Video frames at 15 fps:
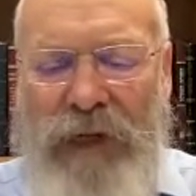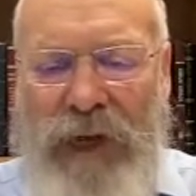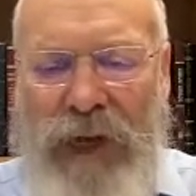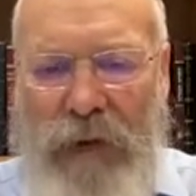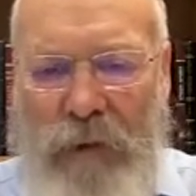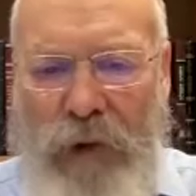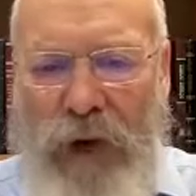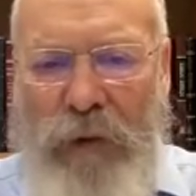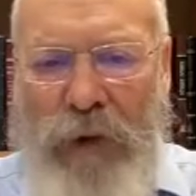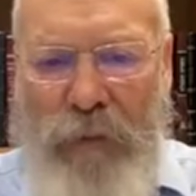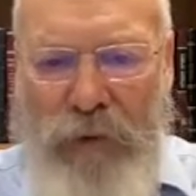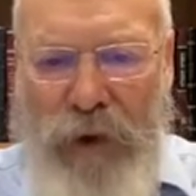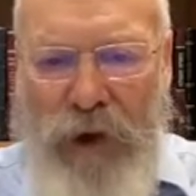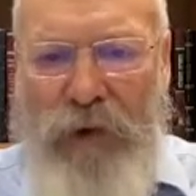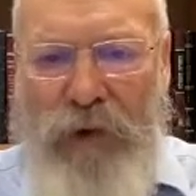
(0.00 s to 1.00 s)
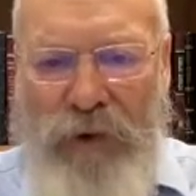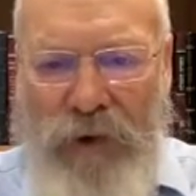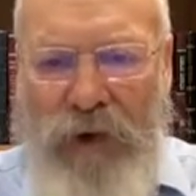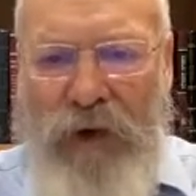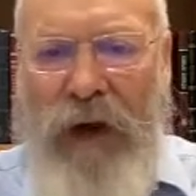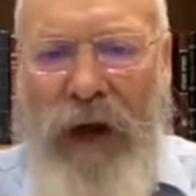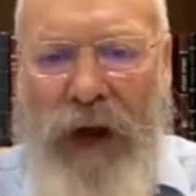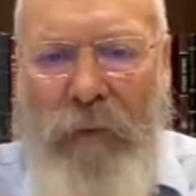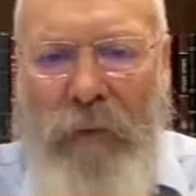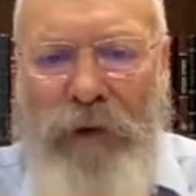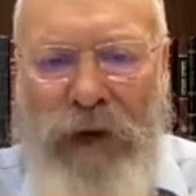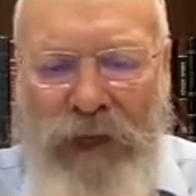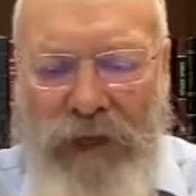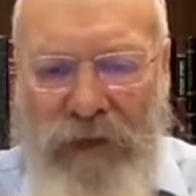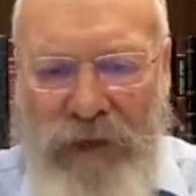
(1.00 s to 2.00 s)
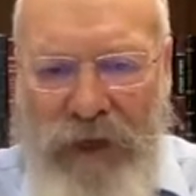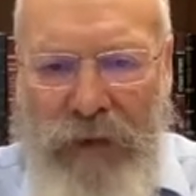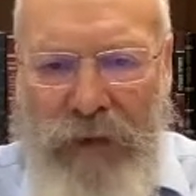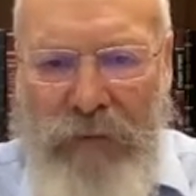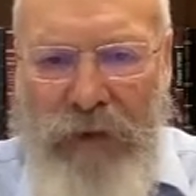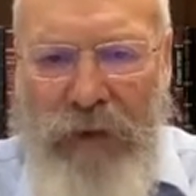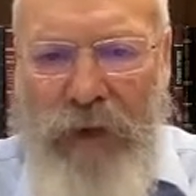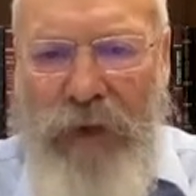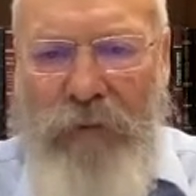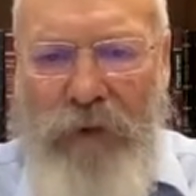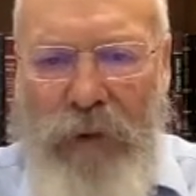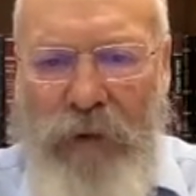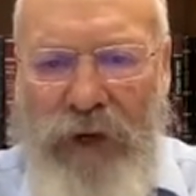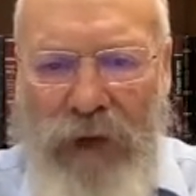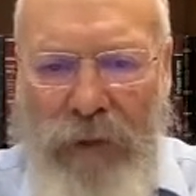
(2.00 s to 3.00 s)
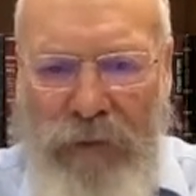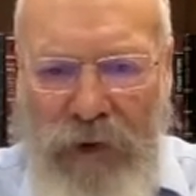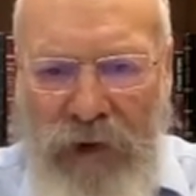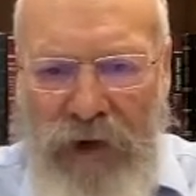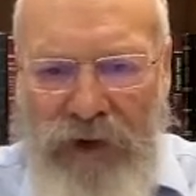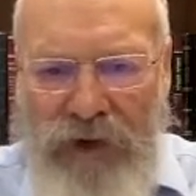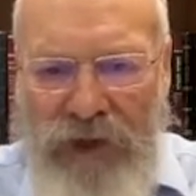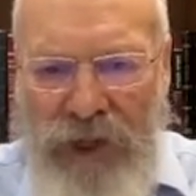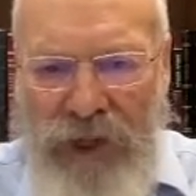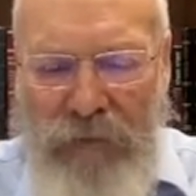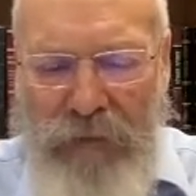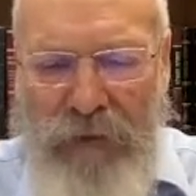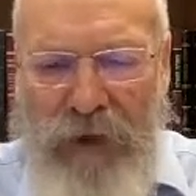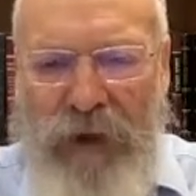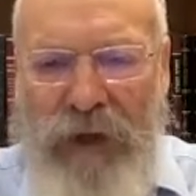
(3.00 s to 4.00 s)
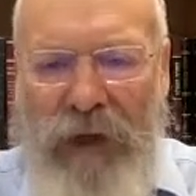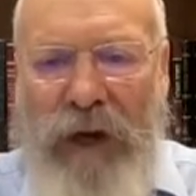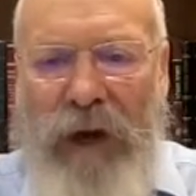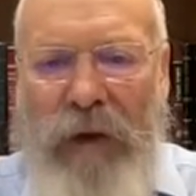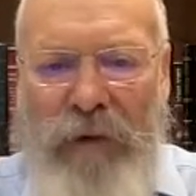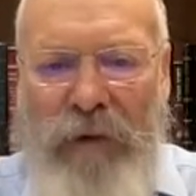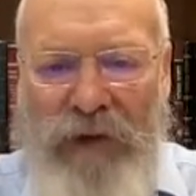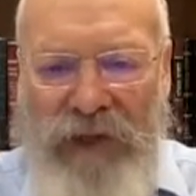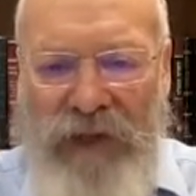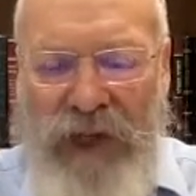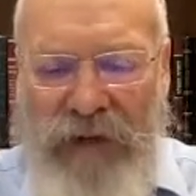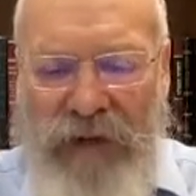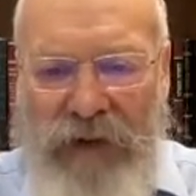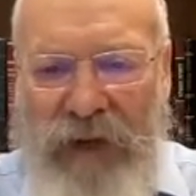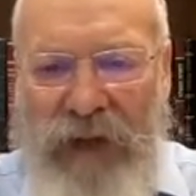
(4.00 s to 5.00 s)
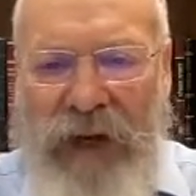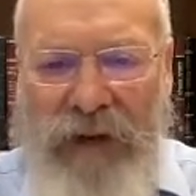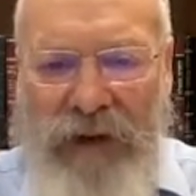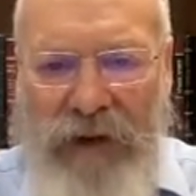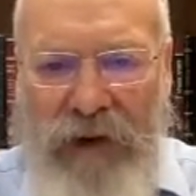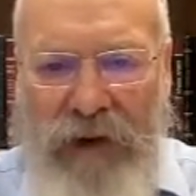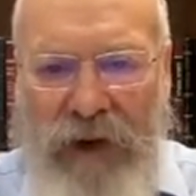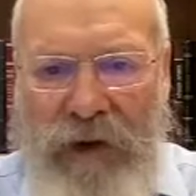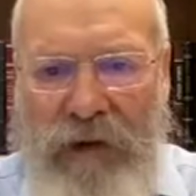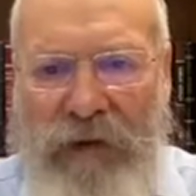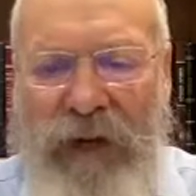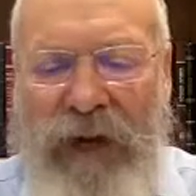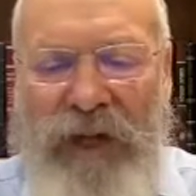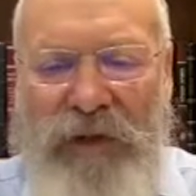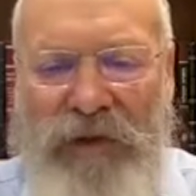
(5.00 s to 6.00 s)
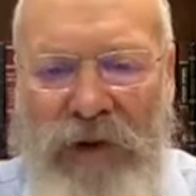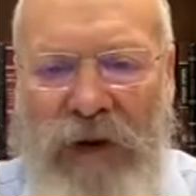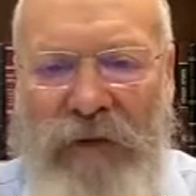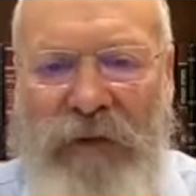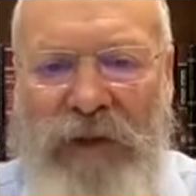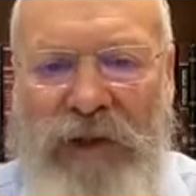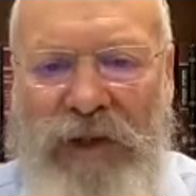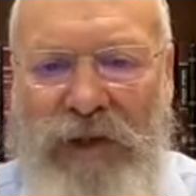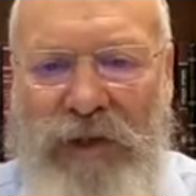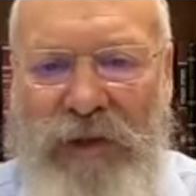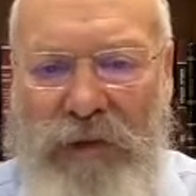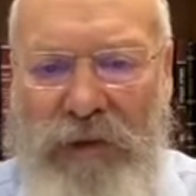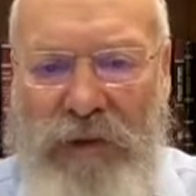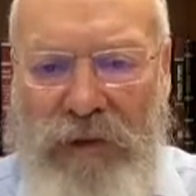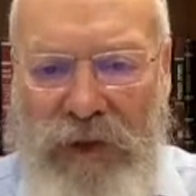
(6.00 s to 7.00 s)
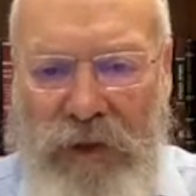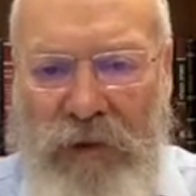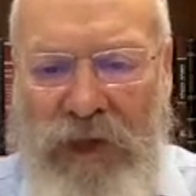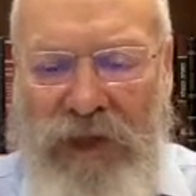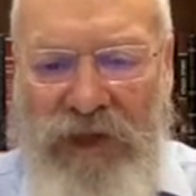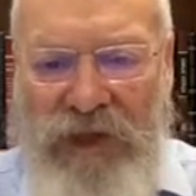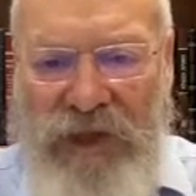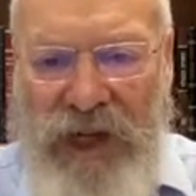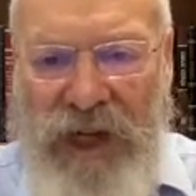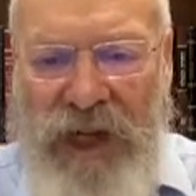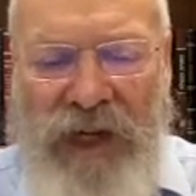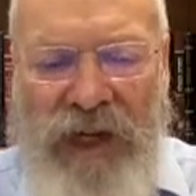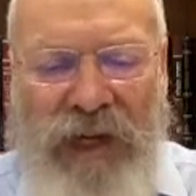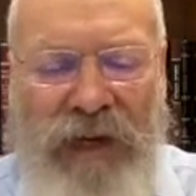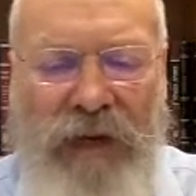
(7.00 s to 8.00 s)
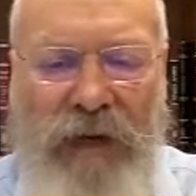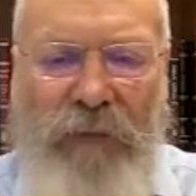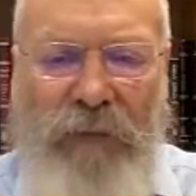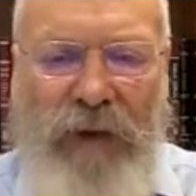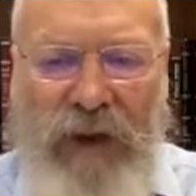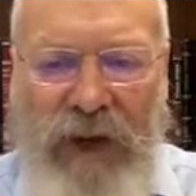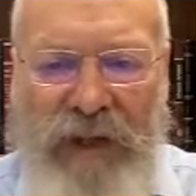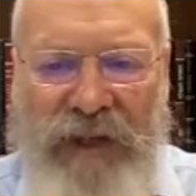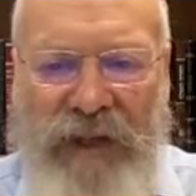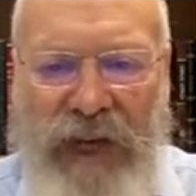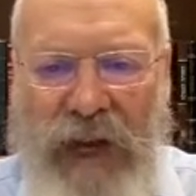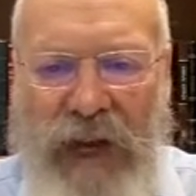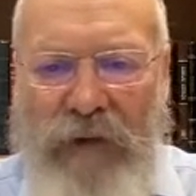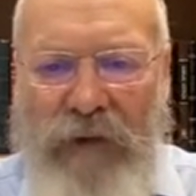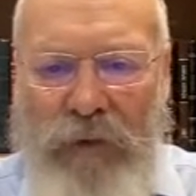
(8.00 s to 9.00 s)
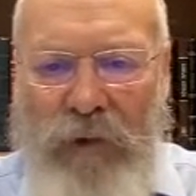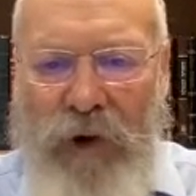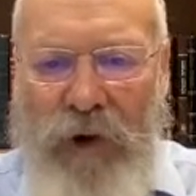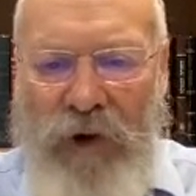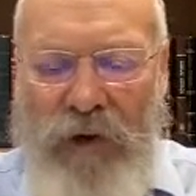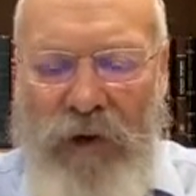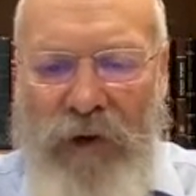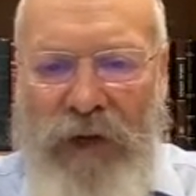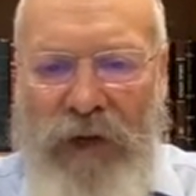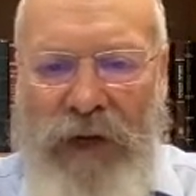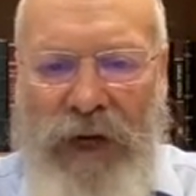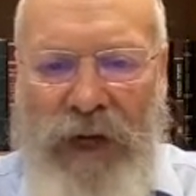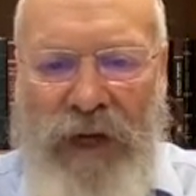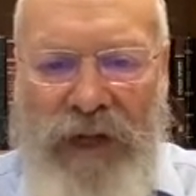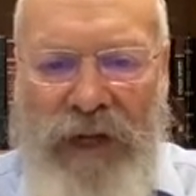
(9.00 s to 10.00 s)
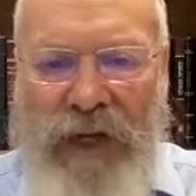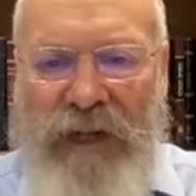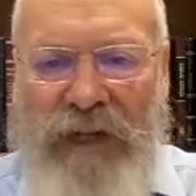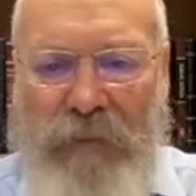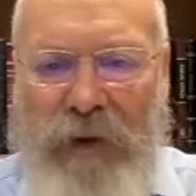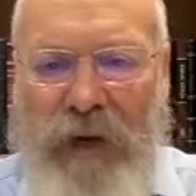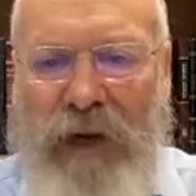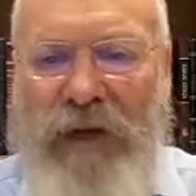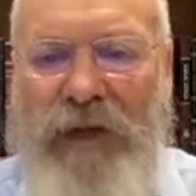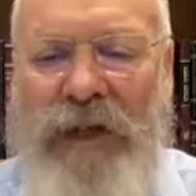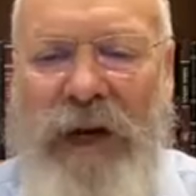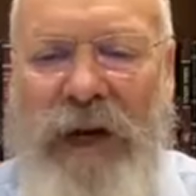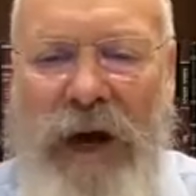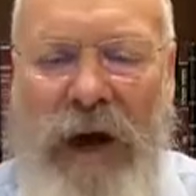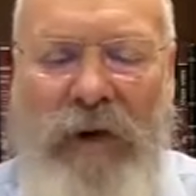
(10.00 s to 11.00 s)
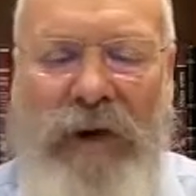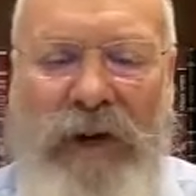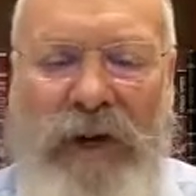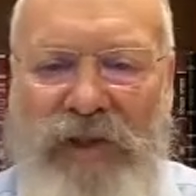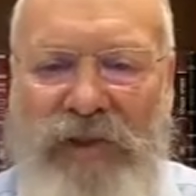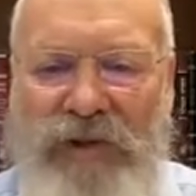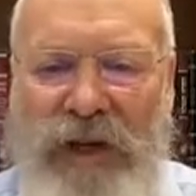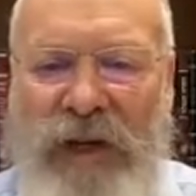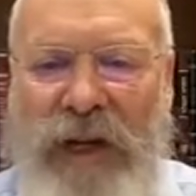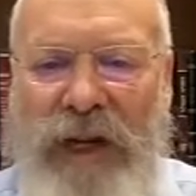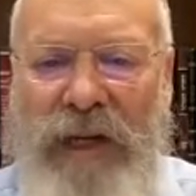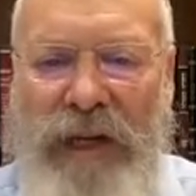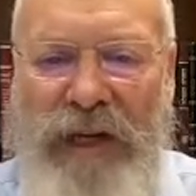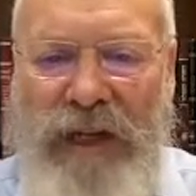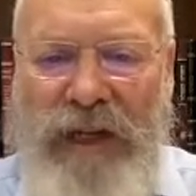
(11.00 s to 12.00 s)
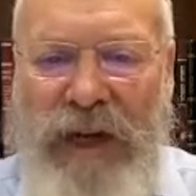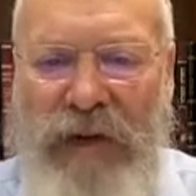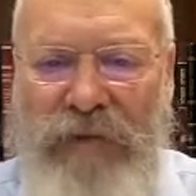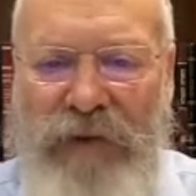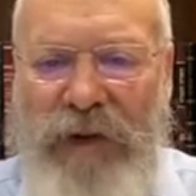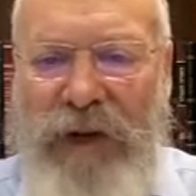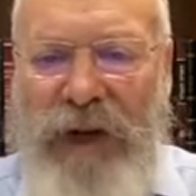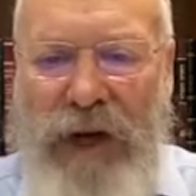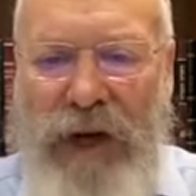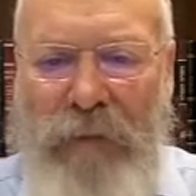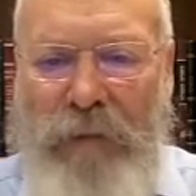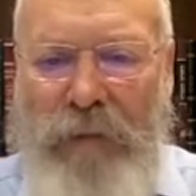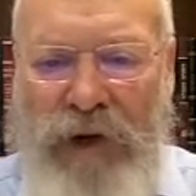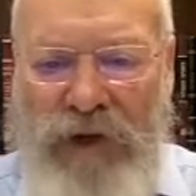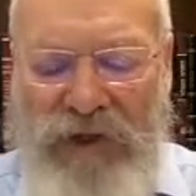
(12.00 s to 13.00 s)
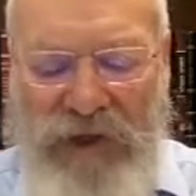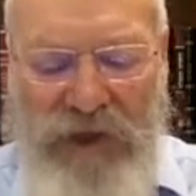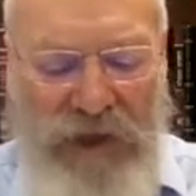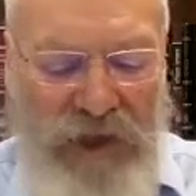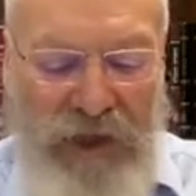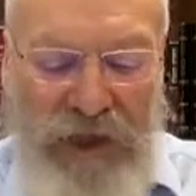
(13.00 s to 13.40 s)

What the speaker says: And when we blow our breath on them, when we come close to them, we discover they are as relevant to us today as they ever were. And that is about our history and uncovering our past.